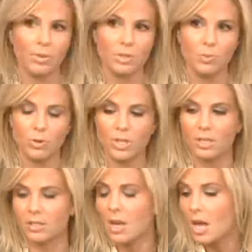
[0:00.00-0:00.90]
these
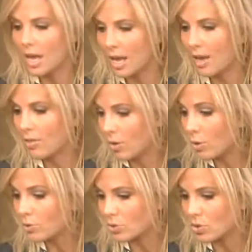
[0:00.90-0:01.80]
protests and
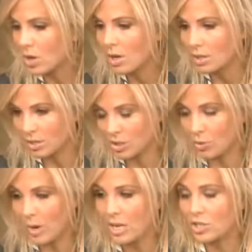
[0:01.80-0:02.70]
those
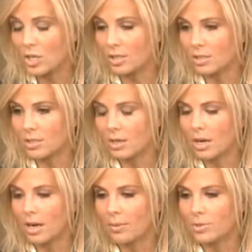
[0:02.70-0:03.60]
situations
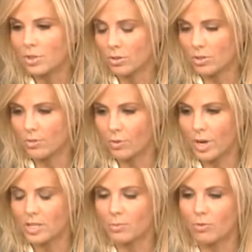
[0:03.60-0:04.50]
um, during the civil
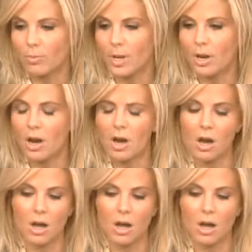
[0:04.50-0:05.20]
rights movement uh,